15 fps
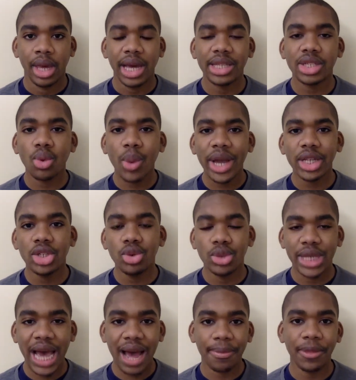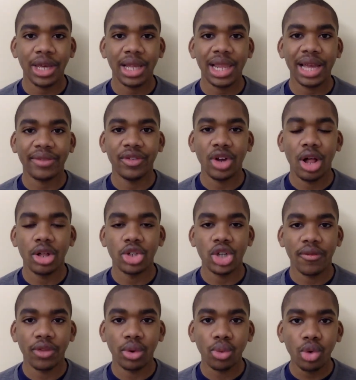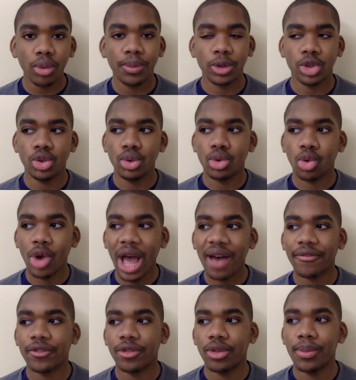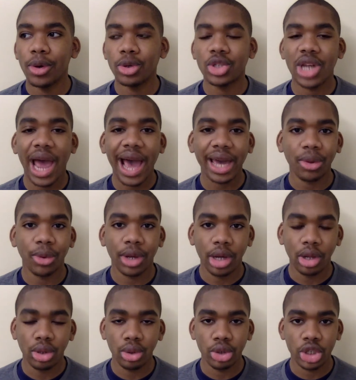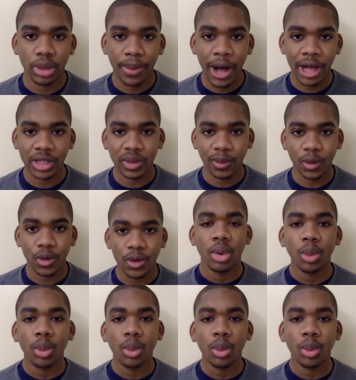It's a way to tap the collective knowledge of the group to craft the most accurate conclusion possible.